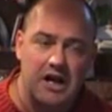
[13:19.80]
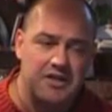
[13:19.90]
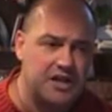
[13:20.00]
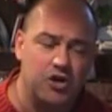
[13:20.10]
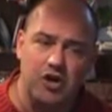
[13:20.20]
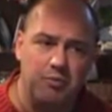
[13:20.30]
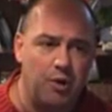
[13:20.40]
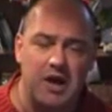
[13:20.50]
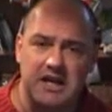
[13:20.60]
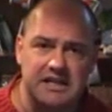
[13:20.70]
then you can
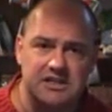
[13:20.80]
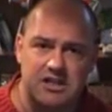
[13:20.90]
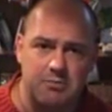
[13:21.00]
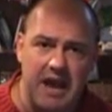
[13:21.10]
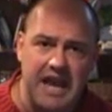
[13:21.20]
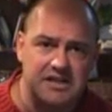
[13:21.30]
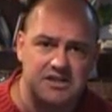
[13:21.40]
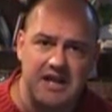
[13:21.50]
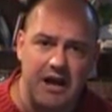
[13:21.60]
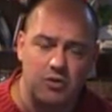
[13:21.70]
plug it into the mains
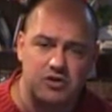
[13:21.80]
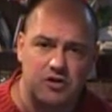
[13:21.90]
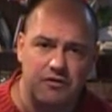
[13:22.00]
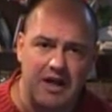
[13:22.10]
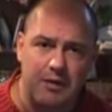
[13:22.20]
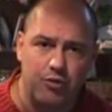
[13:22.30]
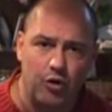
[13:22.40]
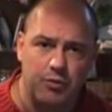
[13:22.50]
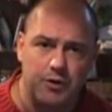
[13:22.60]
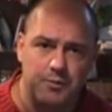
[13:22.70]
and that will solve that
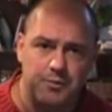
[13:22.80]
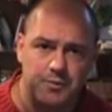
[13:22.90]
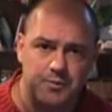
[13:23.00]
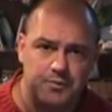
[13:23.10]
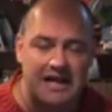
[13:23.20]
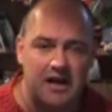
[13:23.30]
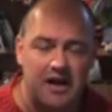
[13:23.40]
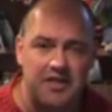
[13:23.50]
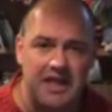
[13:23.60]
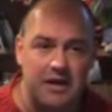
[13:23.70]
problem.
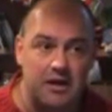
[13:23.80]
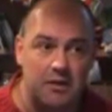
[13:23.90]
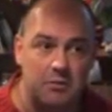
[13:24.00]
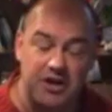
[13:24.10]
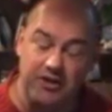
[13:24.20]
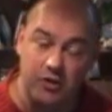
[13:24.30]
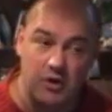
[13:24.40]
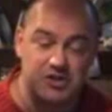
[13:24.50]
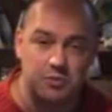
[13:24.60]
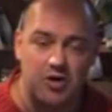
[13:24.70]
And then another
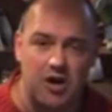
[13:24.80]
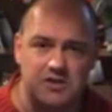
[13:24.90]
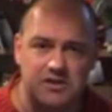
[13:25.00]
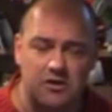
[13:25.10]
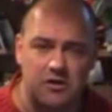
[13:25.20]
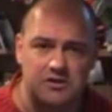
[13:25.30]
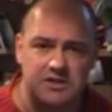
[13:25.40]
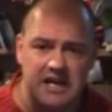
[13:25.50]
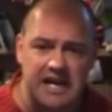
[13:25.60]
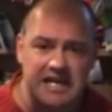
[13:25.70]
question we're asked a
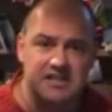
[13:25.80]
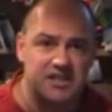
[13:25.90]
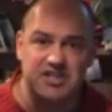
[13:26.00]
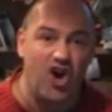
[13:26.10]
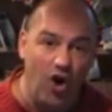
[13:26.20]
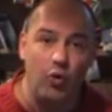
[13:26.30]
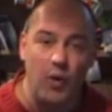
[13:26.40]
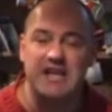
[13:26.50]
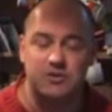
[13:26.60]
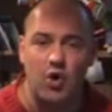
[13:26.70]
lot is, does it
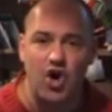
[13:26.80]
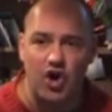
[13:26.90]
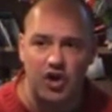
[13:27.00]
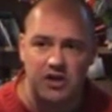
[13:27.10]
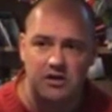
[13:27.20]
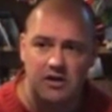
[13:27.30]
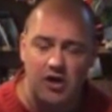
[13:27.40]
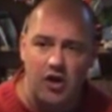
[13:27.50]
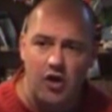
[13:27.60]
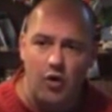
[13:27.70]
always work?
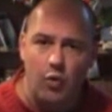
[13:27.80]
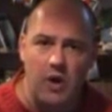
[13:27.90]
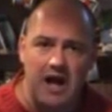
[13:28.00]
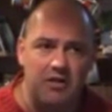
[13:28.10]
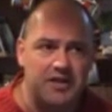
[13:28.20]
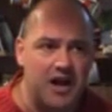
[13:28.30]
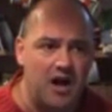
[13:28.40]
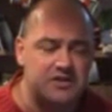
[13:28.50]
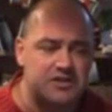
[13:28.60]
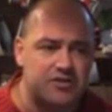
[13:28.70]
Well, the
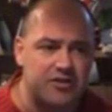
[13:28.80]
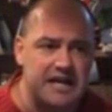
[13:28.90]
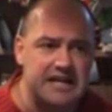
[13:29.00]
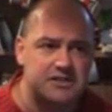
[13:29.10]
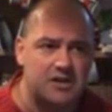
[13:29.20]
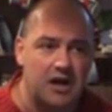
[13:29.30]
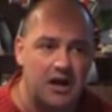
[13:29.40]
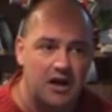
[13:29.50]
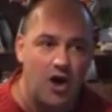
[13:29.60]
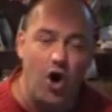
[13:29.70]
answer is
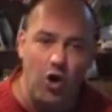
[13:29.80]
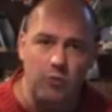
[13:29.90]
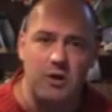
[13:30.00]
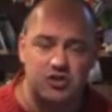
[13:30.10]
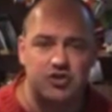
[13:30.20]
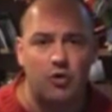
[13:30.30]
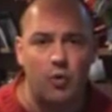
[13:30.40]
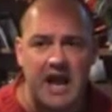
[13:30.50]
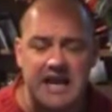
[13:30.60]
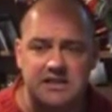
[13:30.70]
almost
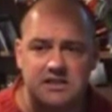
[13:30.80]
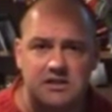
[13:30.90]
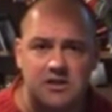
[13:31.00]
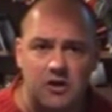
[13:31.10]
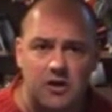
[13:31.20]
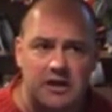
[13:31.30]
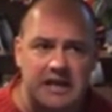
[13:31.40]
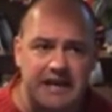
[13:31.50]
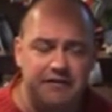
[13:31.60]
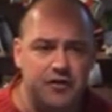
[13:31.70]
always.
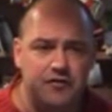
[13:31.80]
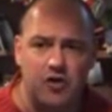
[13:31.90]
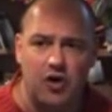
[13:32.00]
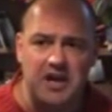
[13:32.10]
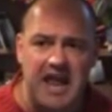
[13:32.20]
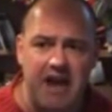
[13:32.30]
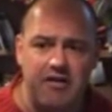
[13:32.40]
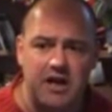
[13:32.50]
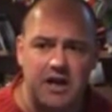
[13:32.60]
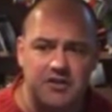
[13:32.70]
If you've got an
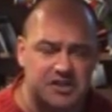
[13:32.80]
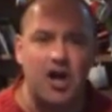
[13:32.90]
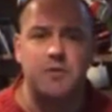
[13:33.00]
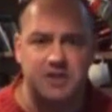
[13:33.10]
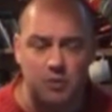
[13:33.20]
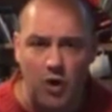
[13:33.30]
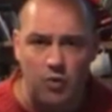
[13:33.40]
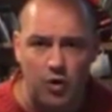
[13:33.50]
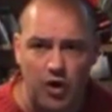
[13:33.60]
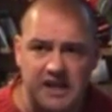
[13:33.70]
area, the times that it
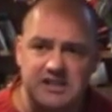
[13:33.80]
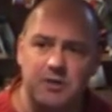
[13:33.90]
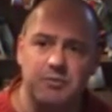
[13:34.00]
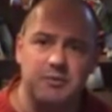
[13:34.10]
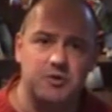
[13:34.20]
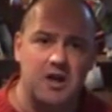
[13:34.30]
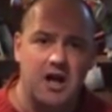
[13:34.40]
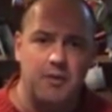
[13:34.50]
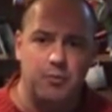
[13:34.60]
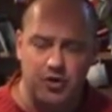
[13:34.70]
won't work is some people
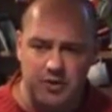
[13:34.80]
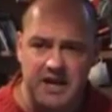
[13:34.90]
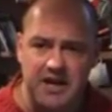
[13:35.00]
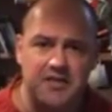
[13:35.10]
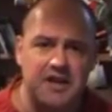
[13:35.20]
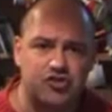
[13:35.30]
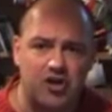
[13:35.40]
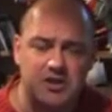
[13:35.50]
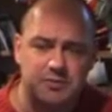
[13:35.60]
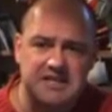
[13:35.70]
put them in and they
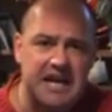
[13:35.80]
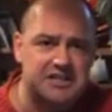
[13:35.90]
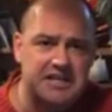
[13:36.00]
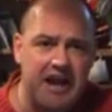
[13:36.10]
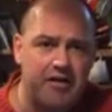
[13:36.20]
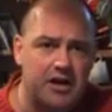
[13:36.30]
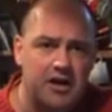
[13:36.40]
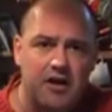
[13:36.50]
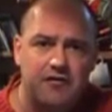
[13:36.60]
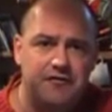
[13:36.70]
try to protect an
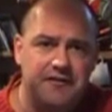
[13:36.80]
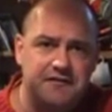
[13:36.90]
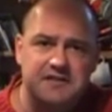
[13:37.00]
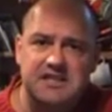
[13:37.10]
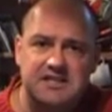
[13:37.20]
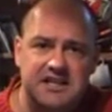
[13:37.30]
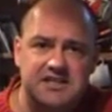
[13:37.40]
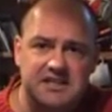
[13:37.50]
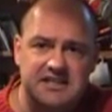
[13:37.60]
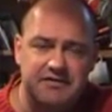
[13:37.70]
area 50,
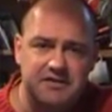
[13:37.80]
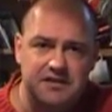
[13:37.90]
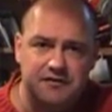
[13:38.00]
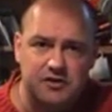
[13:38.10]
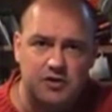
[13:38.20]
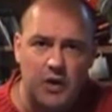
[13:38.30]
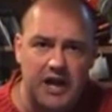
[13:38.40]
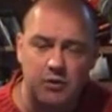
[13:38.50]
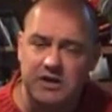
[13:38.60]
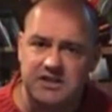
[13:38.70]
60, 70 foot
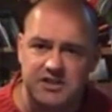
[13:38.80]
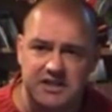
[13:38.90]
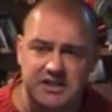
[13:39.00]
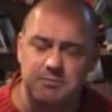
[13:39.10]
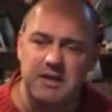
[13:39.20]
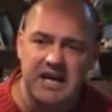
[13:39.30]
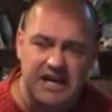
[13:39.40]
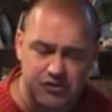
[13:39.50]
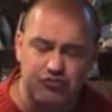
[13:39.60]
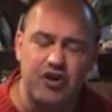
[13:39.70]
away. Well, it doesn't.
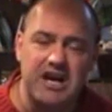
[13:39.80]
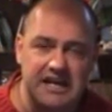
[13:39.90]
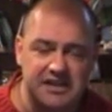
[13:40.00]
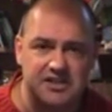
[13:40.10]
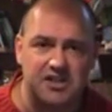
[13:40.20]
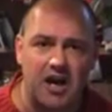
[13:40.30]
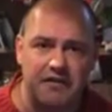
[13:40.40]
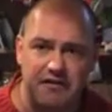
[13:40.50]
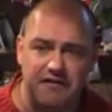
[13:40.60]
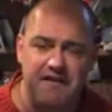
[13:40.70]
It's really
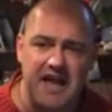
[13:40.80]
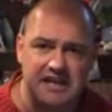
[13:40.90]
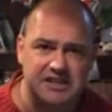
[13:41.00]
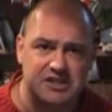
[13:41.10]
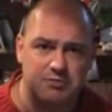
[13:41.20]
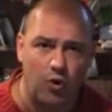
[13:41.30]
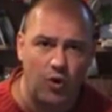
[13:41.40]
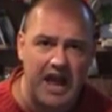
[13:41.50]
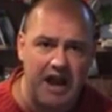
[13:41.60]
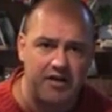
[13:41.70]
designed for a fairly
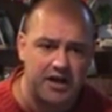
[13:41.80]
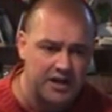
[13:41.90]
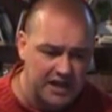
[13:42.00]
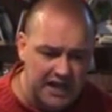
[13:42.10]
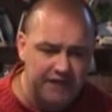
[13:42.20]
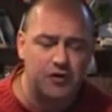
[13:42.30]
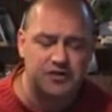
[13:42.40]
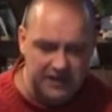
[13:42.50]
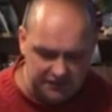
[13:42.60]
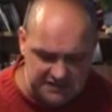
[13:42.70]
small area. If you
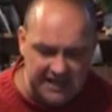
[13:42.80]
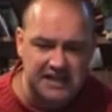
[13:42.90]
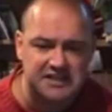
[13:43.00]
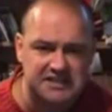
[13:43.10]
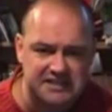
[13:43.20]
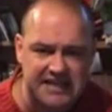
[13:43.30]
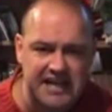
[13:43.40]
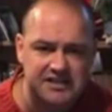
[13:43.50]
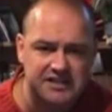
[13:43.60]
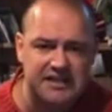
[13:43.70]
think of taking
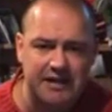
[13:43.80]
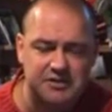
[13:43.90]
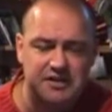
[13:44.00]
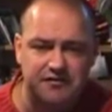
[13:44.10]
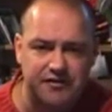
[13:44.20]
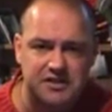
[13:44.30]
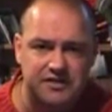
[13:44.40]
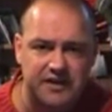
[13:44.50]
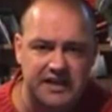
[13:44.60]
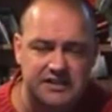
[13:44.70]
10 steps in front
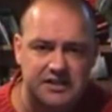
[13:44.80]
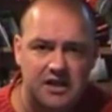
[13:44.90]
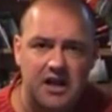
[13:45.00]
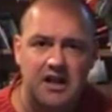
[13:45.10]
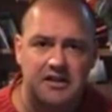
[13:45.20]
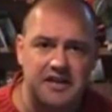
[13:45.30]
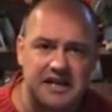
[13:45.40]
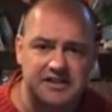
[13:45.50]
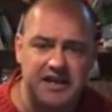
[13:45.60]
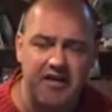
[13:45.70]
of it, then
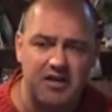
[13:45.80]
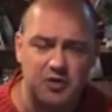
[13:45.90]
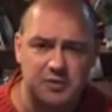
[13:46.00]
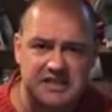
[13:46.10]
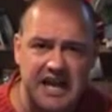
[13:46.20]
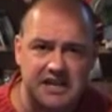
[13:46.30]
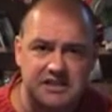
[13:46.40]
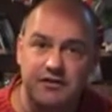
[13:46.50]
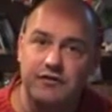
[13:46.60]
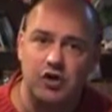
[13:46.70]
that's the area it will protect.
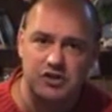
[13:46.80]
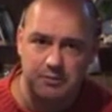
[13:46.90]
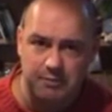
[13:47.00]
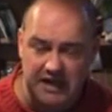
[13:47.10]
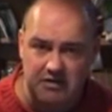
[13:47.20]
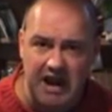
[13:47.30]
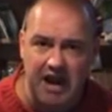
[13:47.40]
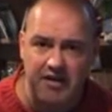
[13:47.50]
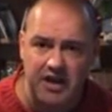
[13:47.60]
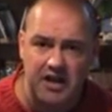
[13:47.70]
If you've got a bigger
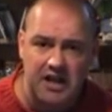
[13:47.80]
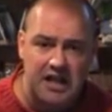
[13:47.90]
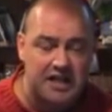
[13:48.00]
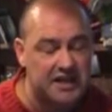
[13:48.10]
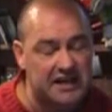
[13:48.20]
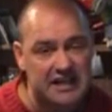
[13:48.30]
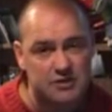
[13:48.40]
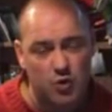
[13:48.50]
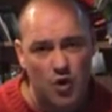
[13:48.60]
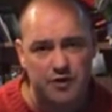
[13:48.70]
area, then it
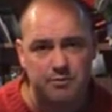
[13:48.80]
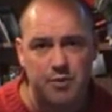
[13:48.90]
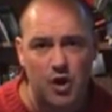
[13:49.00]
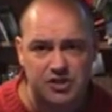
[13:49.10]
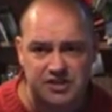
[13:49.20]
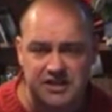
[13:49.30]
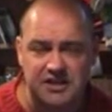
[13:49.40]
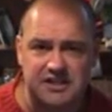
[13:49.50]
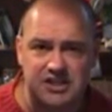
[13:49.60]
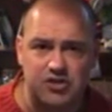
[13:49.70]
is worth purchasing
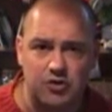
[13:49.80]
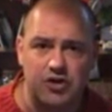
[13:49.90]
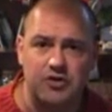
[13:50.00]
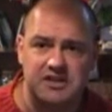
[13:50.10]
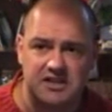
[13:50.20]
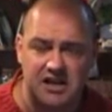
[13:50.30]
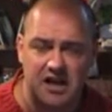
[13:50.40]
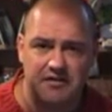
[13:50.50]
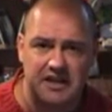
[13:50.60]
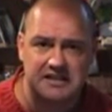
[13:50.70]
additional units to
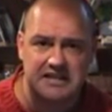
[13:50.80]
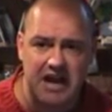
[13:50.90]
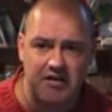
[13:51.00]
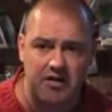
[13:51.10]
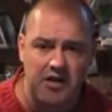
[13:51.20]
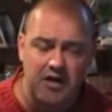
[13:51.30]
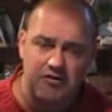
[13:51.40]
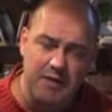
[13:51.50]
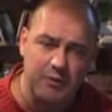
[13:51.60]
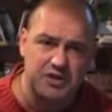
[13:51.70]
cover that area.
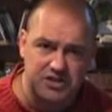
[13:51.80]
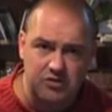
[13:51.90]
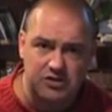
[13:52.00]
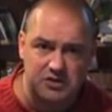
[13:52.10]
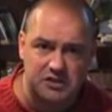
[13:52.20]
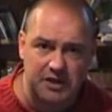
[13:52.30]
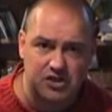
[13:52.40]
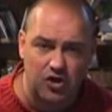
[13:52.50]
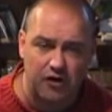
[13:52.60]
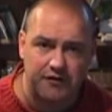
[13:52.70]
Remember, we do a
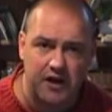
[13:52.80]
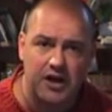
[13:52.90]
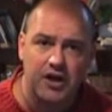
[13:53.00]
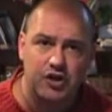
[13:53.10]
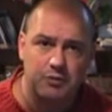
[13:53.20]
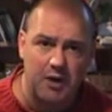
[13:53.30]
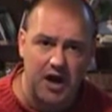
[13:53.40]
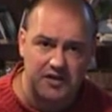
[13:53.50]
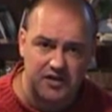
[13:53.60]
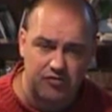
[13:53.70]
special offer. You
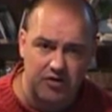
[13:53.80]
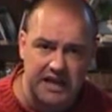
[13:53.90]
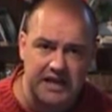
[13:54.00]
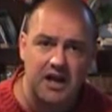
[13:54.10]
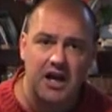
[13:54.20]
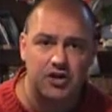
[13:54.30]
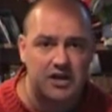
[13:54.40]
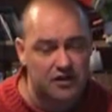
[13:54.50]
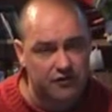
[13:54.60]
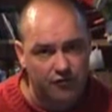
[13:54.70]
buy 3 and you
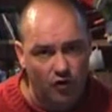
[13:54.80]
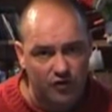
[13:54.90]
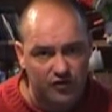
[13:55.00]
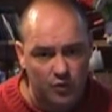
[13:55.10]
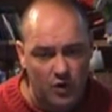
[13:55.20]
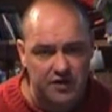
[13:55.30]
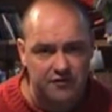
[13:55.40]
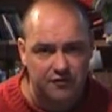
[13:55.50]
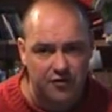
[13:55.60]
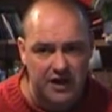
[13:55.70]
get the 4th one
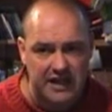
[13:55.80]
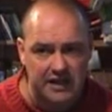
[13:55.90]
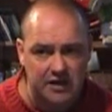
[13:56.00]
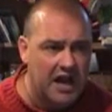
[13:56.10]
free.